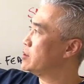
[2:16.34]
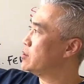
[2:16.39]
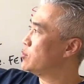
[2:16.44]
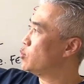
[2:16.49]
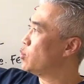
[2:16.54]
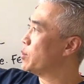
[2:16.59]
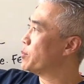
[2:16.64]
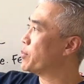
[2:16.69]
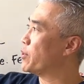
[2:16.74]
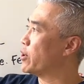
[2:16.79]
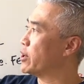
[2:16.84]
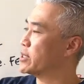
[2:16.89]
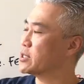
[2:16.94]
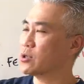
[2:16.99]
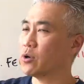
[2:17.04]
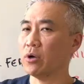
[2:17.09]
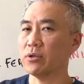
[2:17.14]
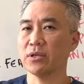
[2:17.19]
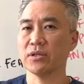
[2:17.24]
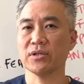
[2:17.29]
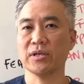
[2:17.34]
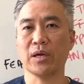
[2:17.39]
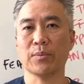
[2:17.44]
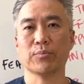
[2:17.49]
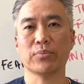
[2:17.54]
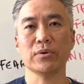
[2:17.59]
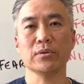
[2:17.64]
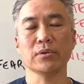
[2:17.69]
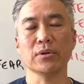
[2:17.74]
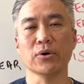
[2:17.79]
One part is called the
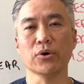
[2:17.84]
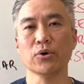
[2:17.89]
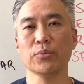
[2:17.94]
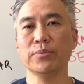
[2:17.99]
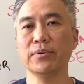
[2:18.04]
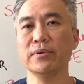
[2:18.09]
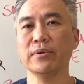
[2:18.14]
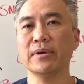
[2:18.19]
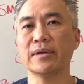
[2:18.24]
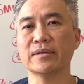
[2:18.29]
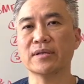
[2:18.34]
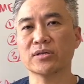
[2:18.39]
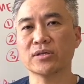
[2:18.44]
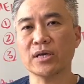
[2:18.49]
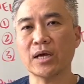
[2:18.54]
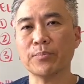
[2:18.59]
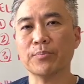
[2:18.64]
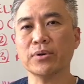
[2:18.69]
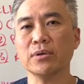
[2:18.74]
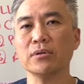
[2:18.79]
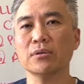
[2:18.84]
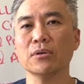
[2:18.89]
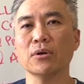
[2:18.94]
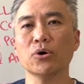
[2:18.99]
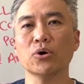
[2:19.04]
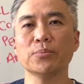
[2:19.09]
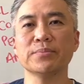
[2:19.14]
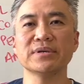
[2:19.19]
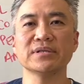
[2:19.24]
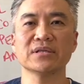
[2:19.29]
temporal lobe, and the temporal
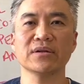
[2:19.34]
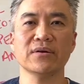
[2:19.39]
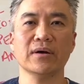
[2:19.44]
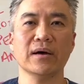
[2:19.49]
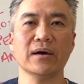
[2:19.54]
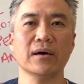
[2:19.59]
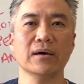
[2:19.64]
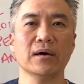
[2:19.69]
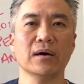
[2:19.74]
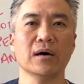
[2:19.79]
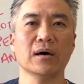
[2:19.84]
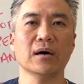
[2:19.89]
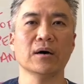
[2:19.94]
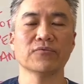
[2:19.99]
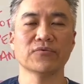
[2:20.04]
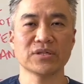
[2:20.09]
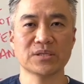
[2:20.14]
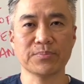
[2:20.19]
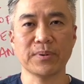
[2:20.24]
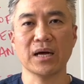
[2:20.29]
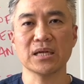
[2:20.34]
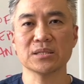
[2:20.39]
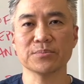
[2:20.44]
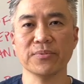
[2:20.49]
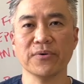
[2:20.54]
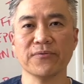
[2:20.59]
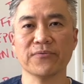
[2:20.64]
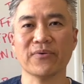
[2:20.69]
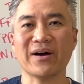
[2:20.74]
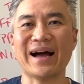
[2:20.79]
lobe is uh,
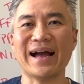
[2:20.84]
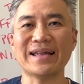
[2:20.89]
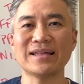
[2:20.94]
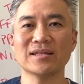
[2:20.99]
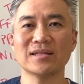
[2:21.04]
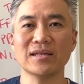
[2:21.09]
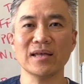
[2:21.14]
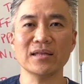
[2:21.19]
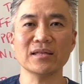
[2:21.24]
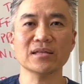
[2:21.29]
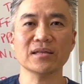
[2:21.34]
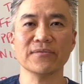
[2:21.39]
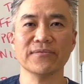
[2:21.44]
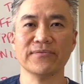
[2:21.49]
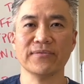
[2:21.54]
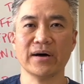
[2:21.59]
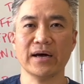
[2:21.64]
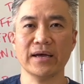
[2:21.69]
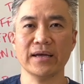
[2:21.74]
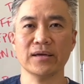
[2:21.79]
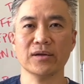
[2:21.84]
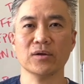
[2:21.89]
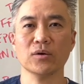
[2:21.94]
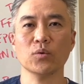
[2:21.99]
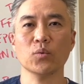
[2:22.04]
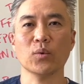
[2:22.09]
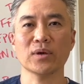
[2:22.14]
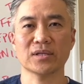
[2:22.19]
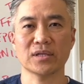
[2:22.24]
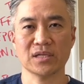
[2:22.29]
responsible for identifying
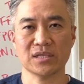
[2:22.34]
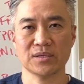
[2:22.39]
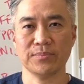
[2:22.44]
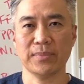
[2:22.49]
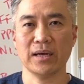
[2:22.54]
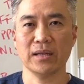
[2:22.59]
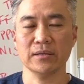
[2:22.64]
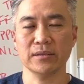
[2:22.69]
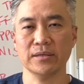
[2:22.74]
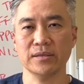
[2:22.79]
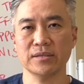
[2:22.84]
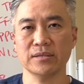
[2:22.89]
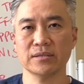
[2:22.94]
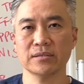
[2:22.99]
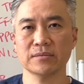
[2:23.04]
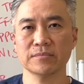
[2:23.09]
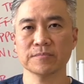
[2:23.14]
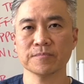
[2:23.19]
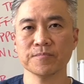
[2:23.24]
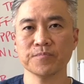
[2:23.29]
what the smell is.